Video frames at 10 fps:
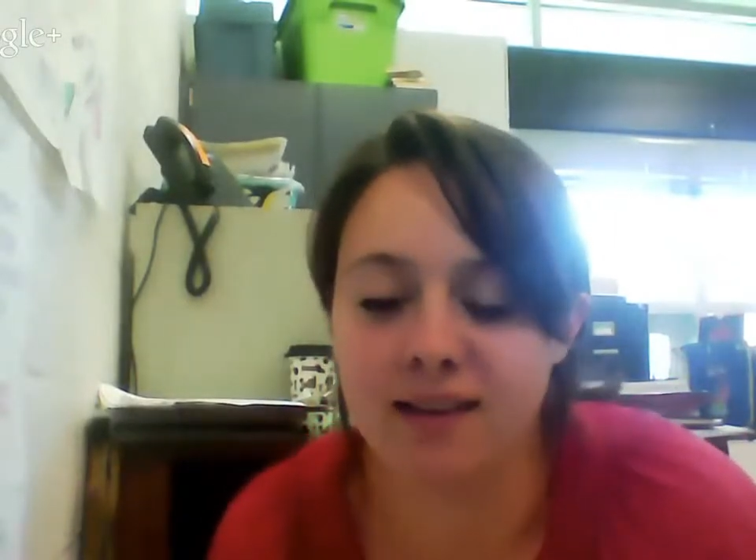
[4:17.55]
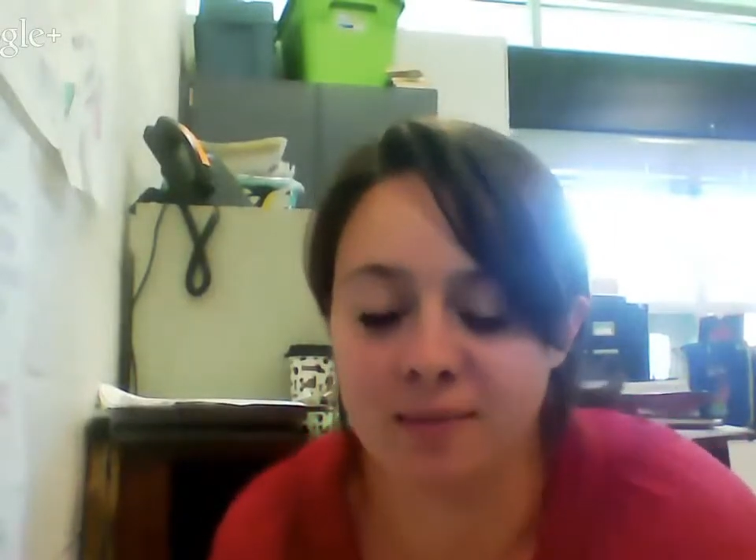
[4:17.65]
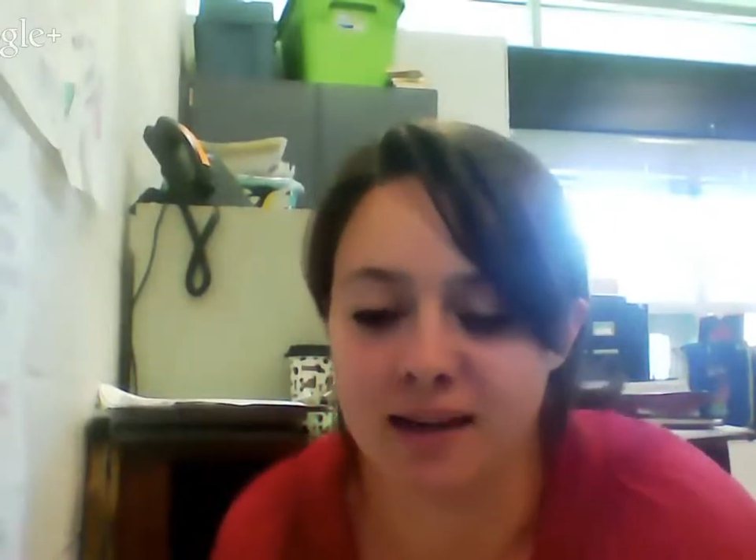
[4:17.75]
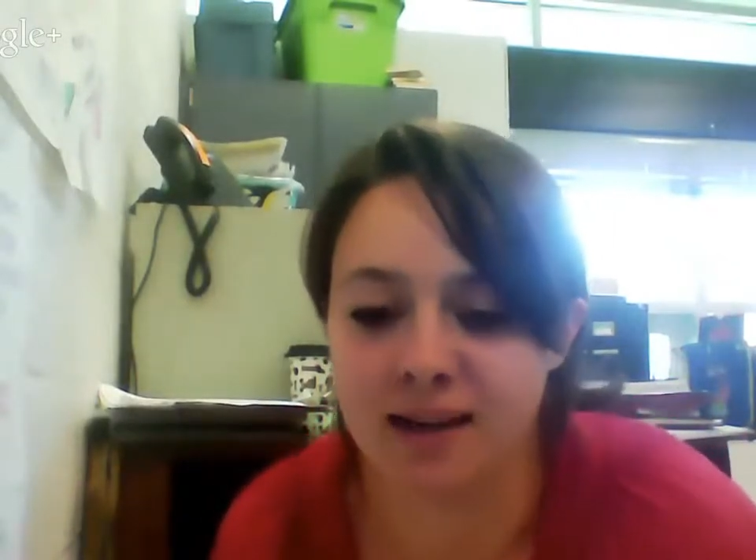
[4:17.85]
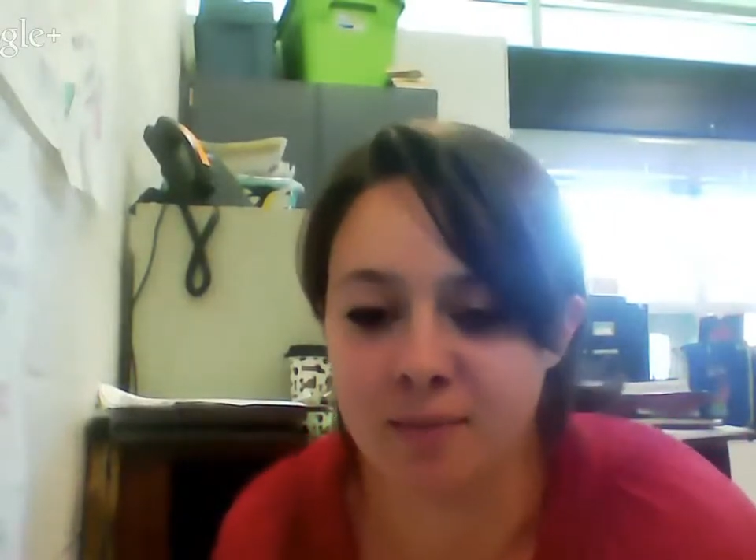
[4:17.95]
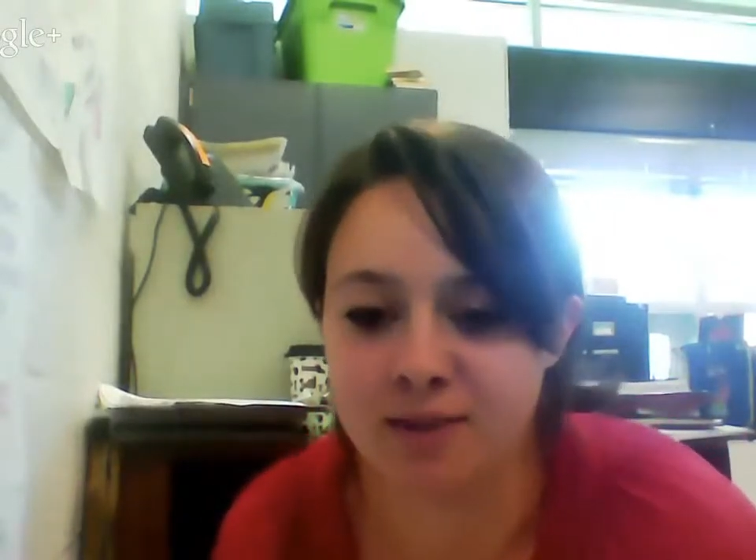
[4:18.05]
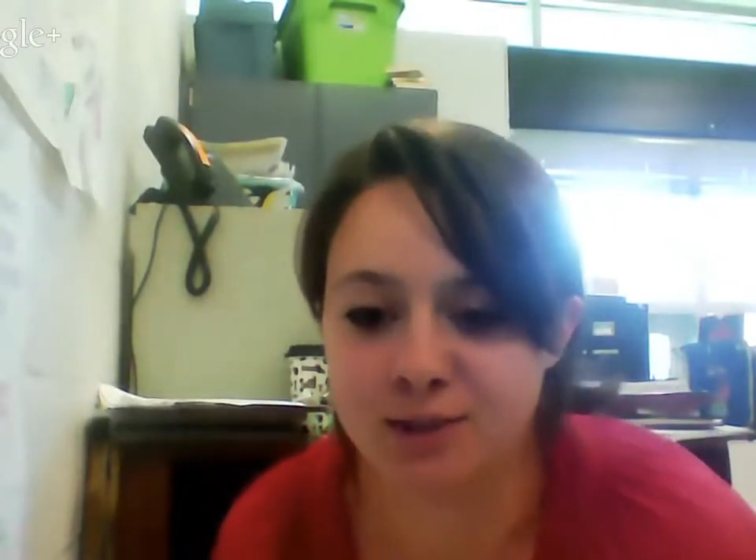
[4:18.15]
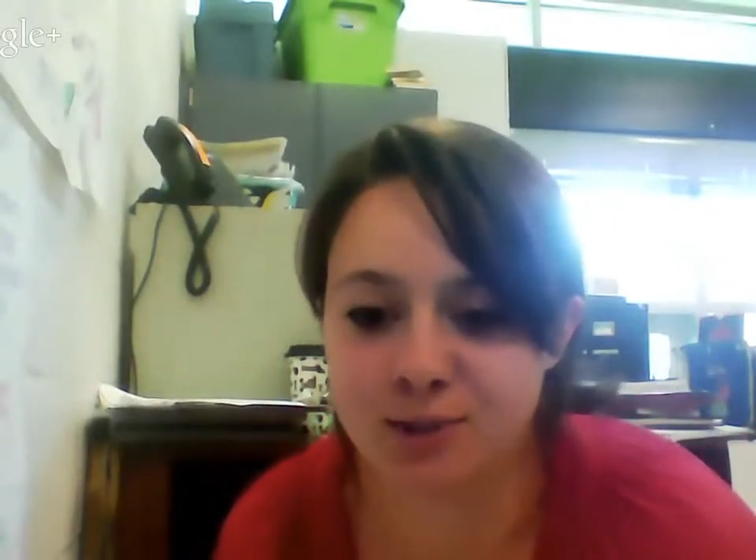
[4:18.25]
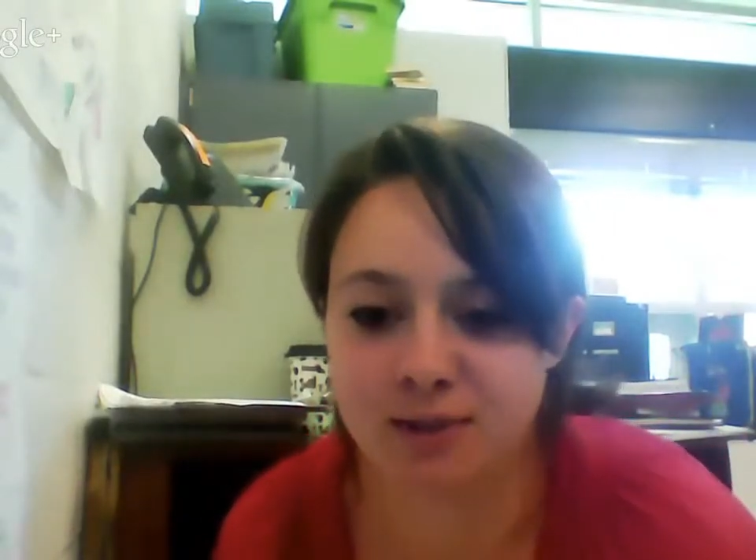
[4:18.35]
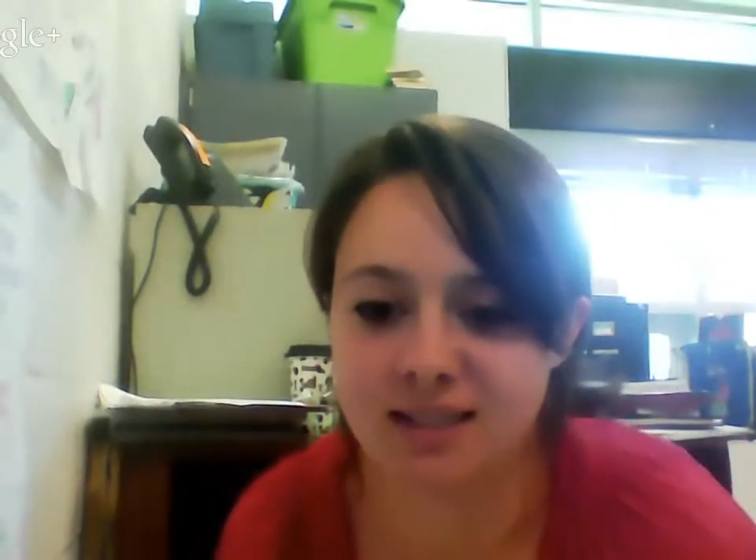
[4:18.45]
I'm an elementary
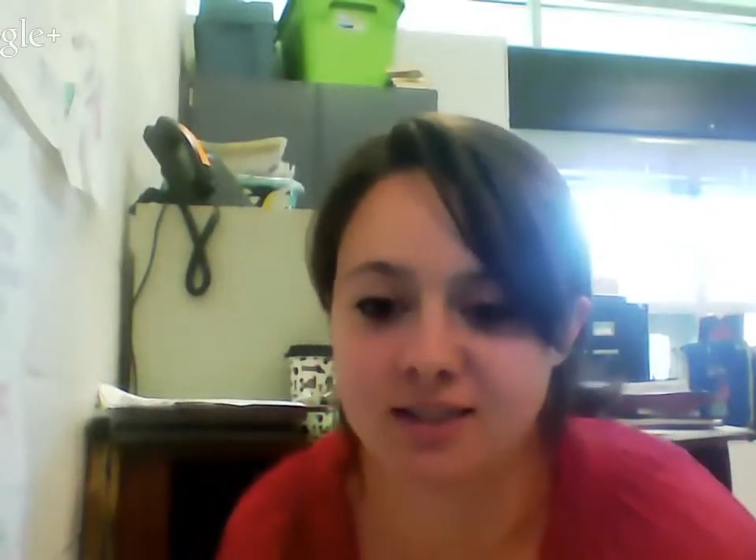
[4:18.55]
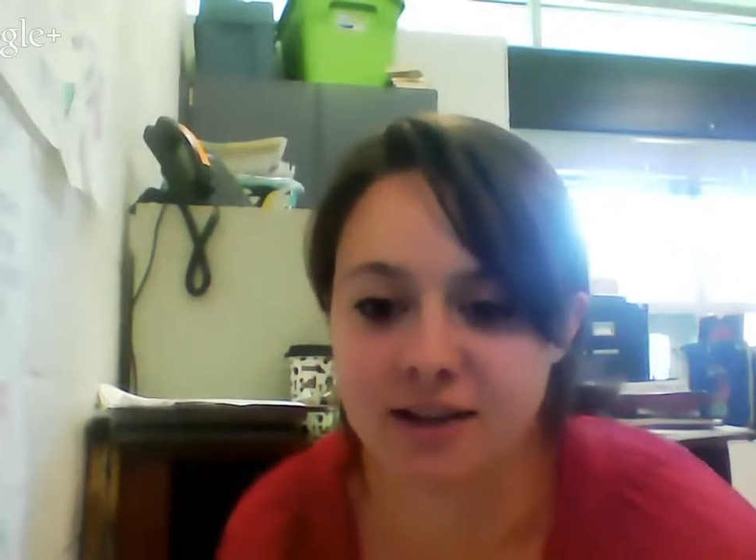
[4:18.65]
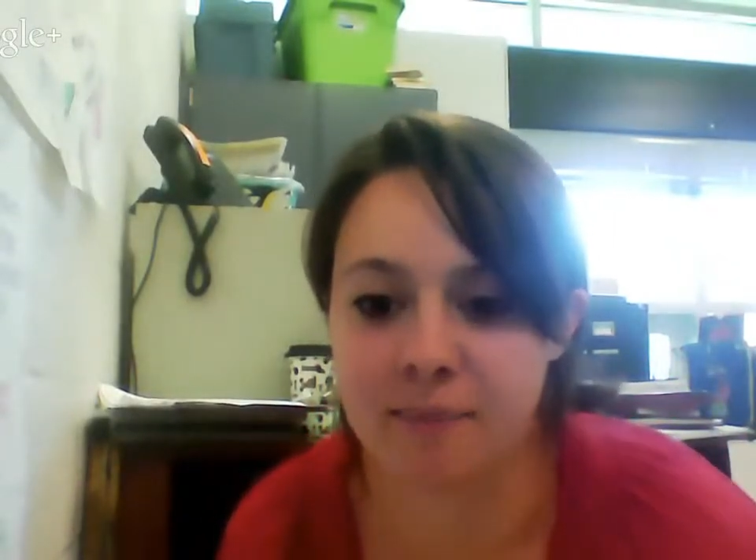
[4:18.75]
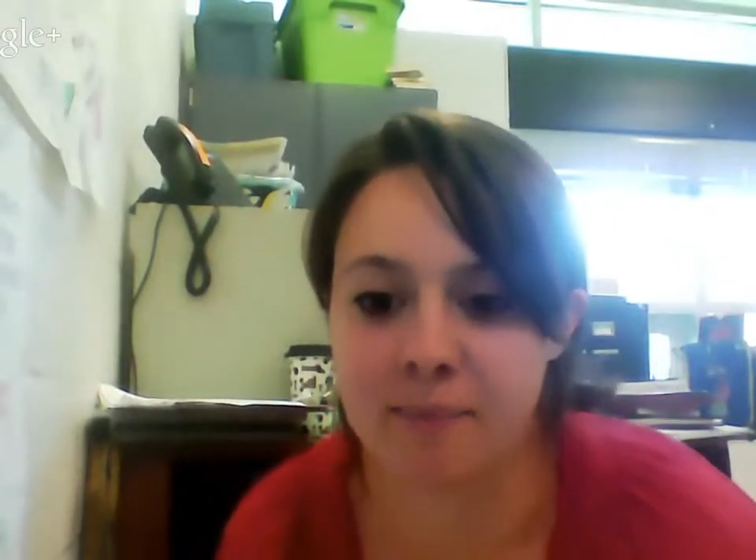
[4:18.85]
school teacher at